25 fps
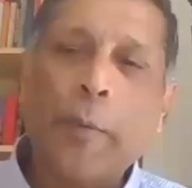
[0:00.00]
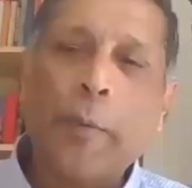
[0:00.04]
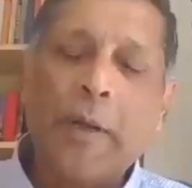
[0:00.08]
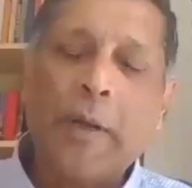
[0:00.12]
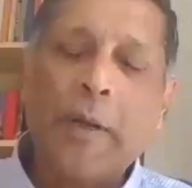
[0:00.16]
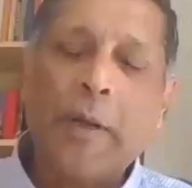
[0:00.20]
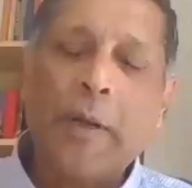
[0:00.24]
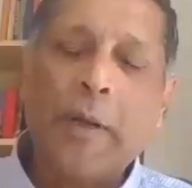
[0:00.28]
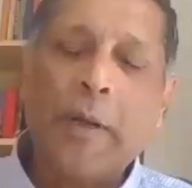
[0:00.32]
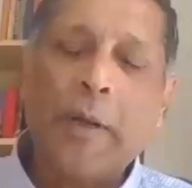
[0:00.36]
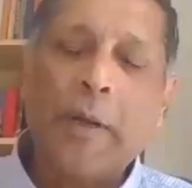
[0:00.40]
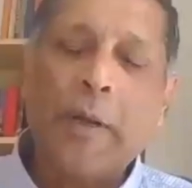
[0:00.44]
uh,
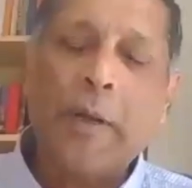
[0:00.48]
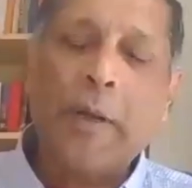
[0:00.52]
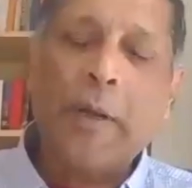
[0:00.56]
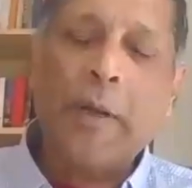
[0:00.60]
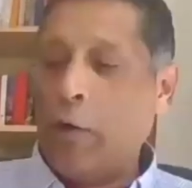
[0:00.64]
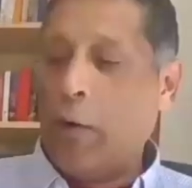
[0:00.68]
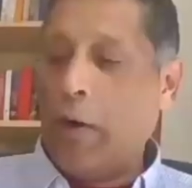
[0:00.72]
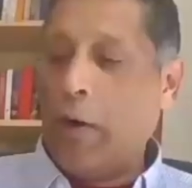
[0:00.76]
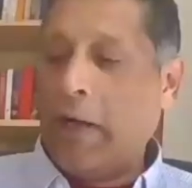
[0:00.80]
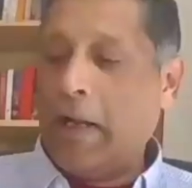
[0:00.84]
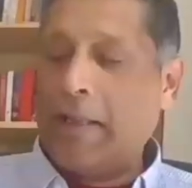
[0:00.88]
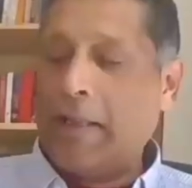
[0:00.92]
Thomas, I, you
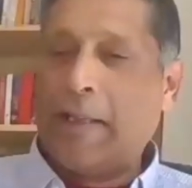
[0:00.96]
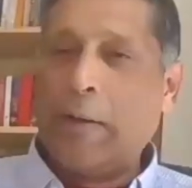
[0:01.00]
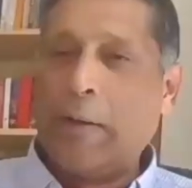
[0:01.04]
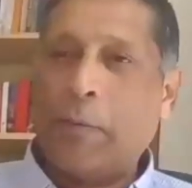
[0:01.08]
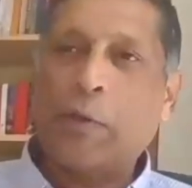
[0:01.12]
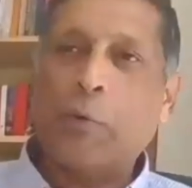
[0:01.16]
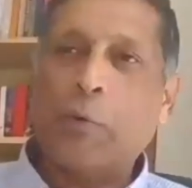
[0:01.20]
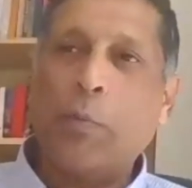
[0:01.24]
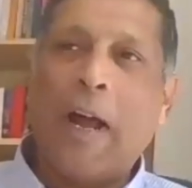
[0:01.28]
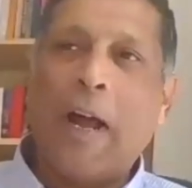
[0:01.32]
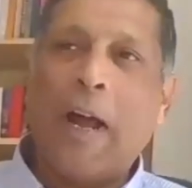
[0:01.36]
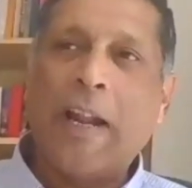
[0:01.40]
know, uh, there
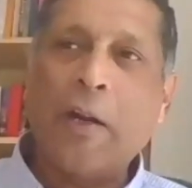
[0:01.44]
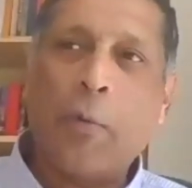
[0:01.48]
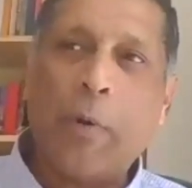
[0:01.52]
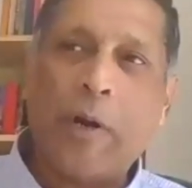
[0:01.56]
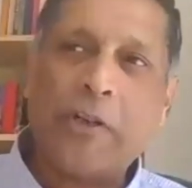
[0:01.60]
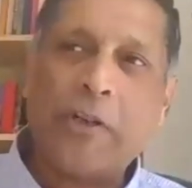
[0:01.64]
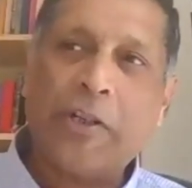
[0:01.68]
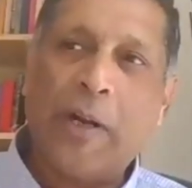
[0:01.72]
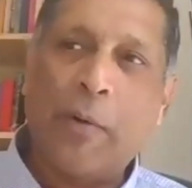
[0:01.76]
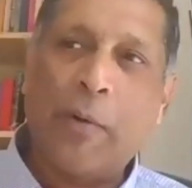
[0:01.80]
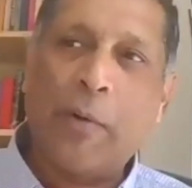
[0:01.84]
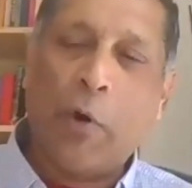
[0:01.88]
was one
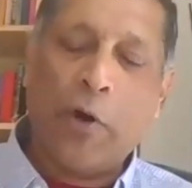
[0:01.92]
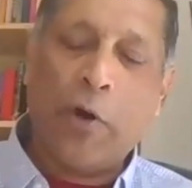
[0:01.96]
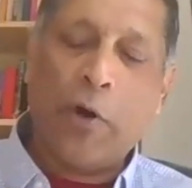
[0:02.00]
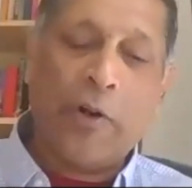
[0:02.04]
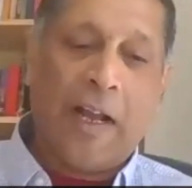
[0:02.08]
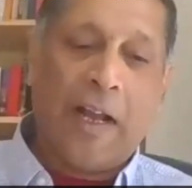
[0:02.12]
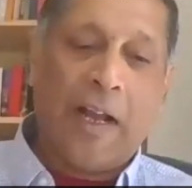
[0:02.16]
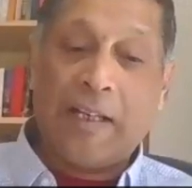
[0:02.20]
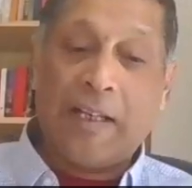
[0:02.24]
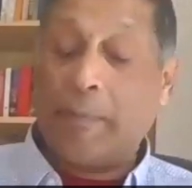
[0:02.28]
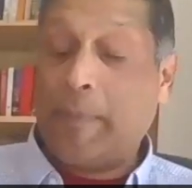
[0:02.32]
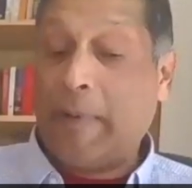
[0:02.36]
question I wanted
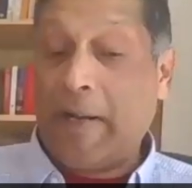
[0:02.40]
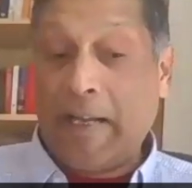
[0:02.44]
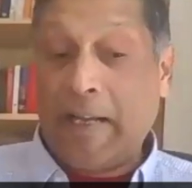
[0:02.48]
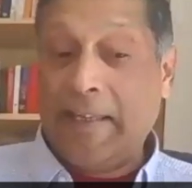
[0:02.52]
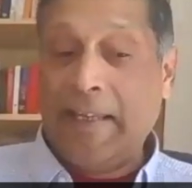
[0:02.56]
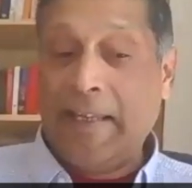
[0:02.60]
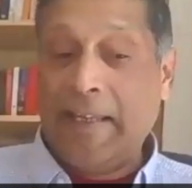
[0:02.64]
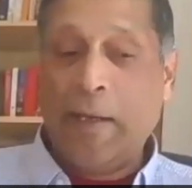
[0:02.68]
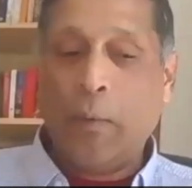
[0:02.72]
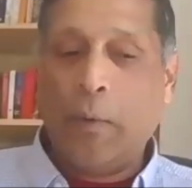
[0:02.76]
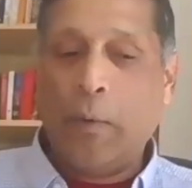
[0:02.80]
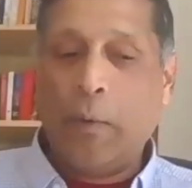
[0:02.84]
to ask, but I
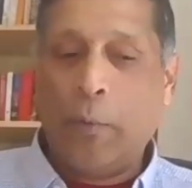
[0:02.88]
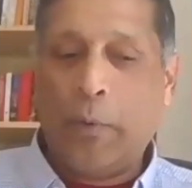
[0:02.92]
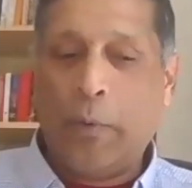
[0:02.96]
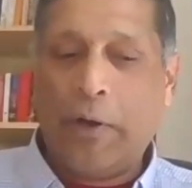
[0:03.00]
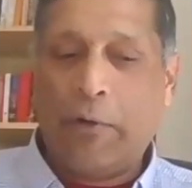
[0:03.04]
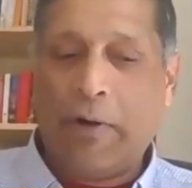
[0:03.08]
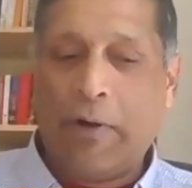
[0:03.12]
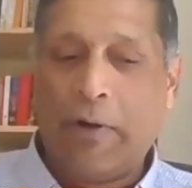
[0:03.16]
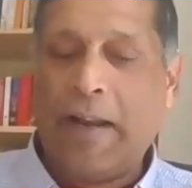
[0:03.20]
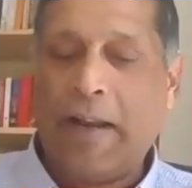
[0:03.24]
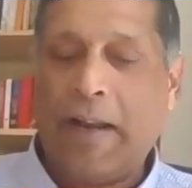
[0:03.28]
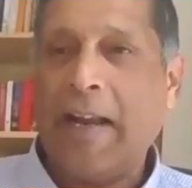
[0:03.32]
think
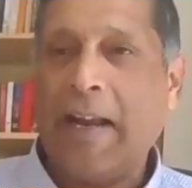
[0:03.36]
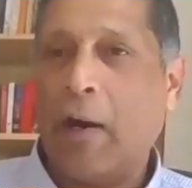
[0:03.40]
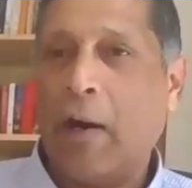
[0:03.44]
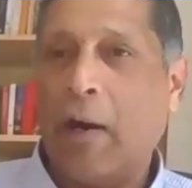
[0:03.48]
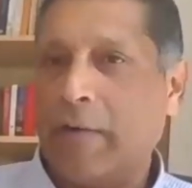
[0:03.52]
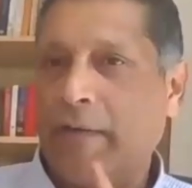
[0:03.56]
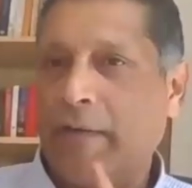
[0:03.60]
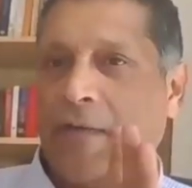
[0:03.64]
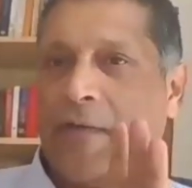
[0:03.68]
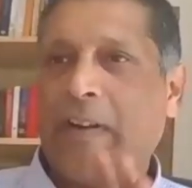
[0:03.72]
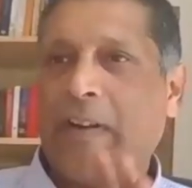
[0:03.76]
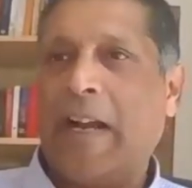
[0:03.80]
we're running
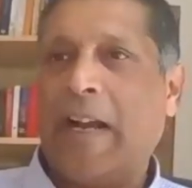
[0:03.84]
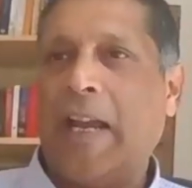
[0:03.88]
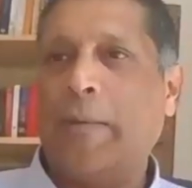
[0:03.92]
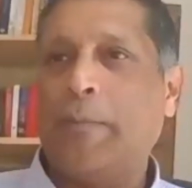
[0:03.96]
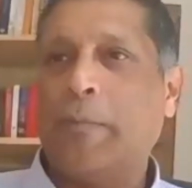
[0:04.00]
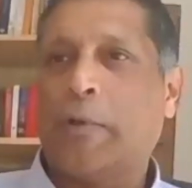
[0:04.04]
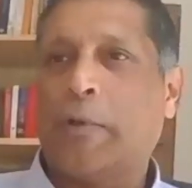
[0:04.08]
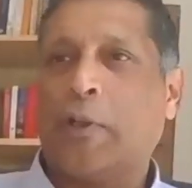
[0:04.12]
out of time.